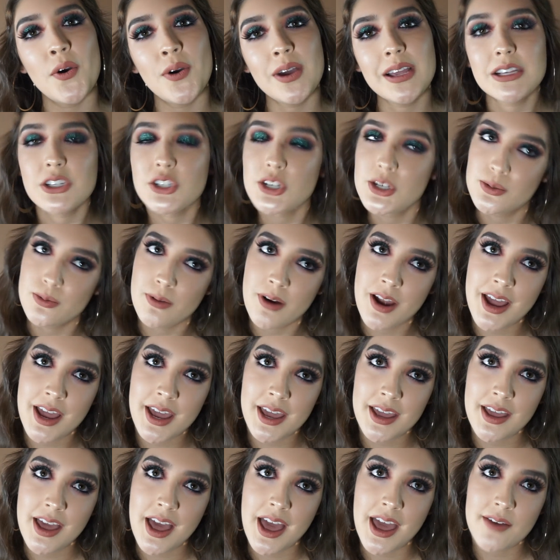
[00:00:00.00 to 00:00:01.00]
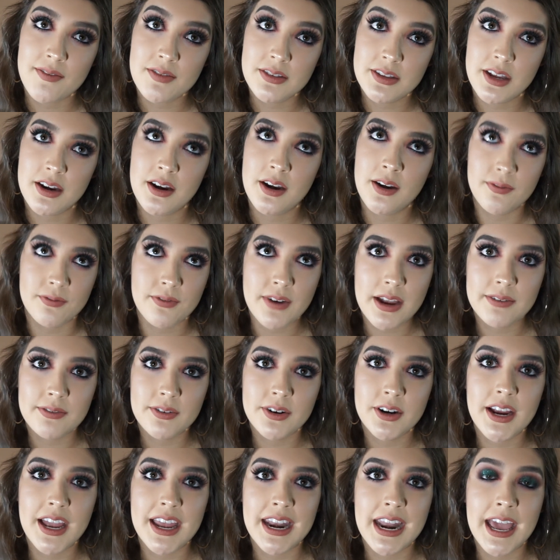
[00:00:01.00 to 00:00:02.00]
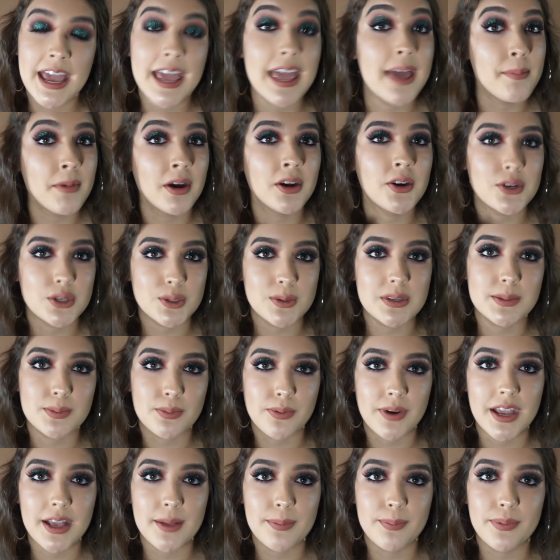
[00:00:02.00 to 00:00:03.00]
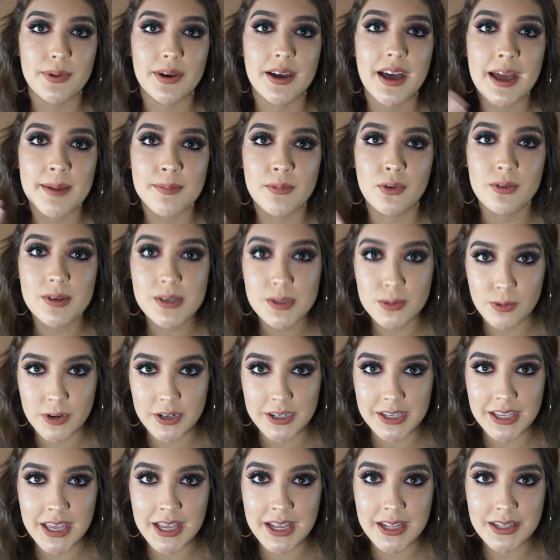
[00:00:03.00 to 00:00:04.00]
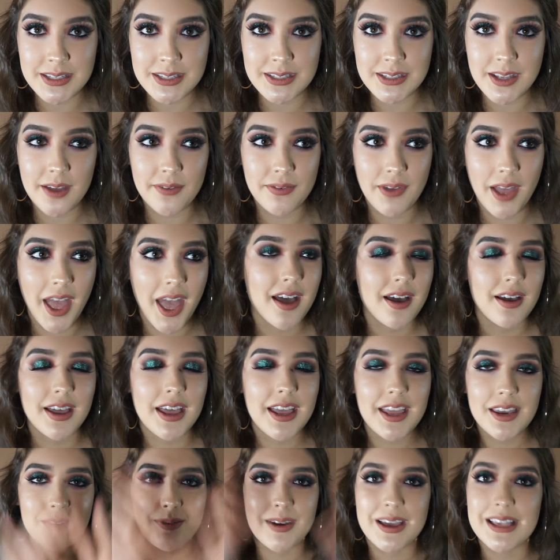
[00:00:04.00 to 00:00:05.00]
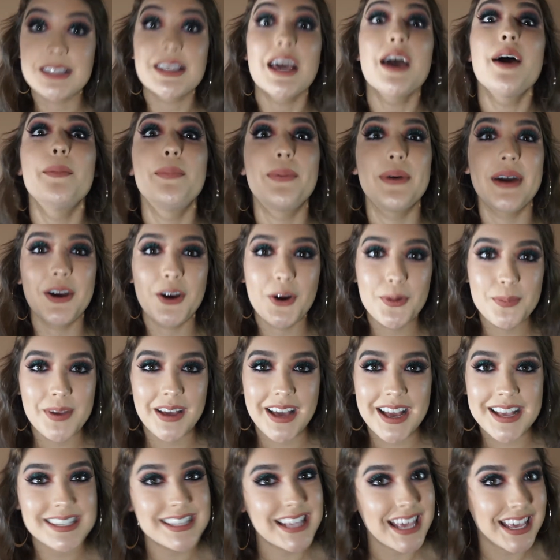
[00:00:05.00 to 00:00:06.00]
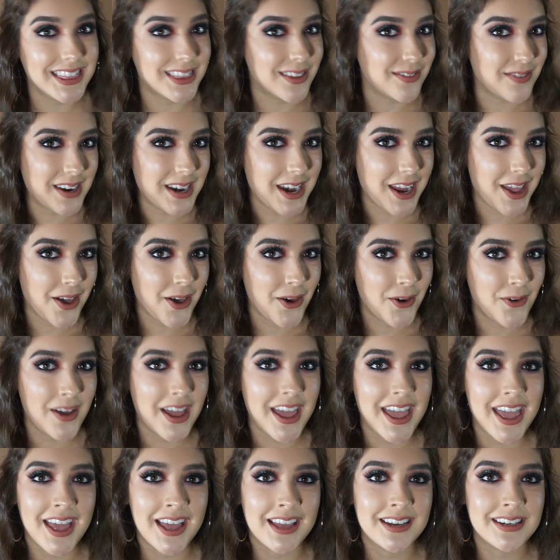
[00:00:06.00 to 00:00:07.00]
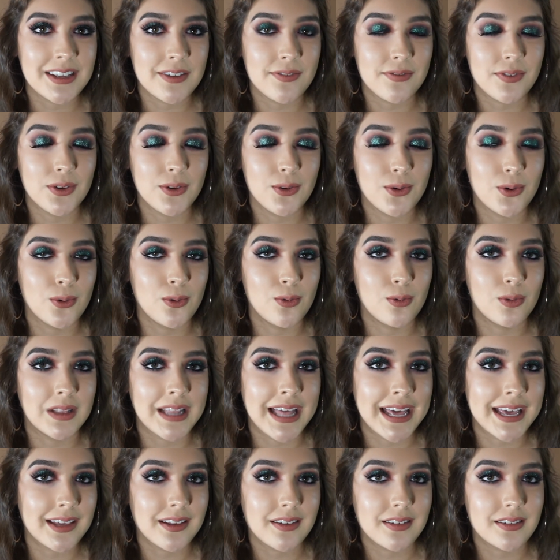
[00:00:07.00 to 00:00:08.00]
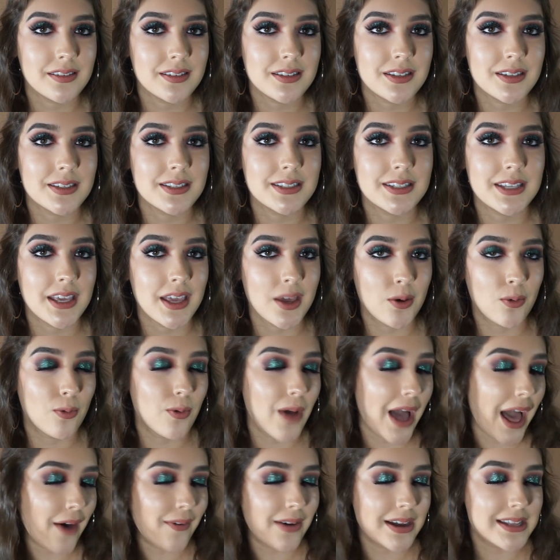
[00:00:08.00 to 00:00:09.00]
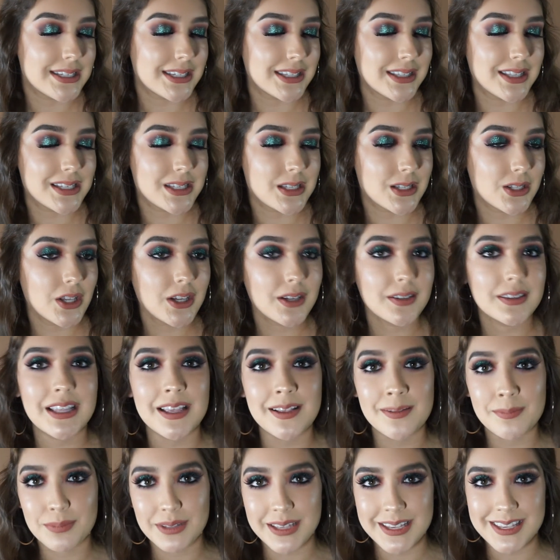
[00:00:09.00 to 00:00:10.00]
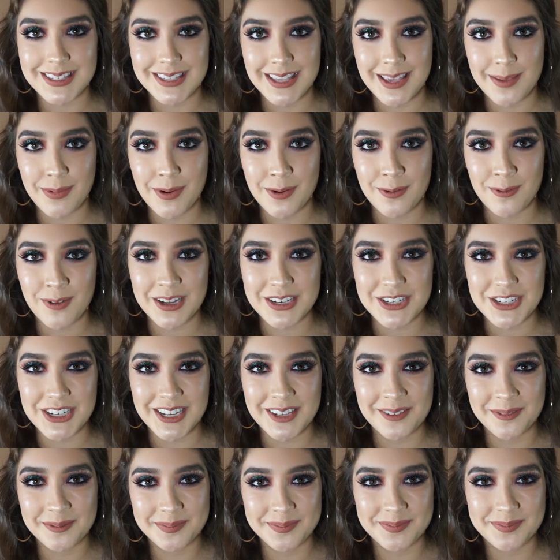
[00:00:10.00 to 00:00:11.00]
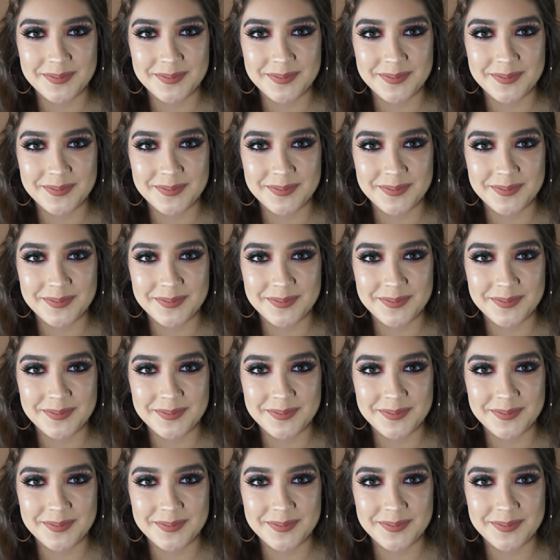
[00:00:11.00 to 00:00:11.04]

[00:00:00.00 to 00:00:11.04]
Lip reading: she's right, I haven't done it in forever, and I am on Christmas break, but I'm always working and stuff. Anyways, but I hope you guys like the video, and if you like to see how I did this look, then please keep on watching.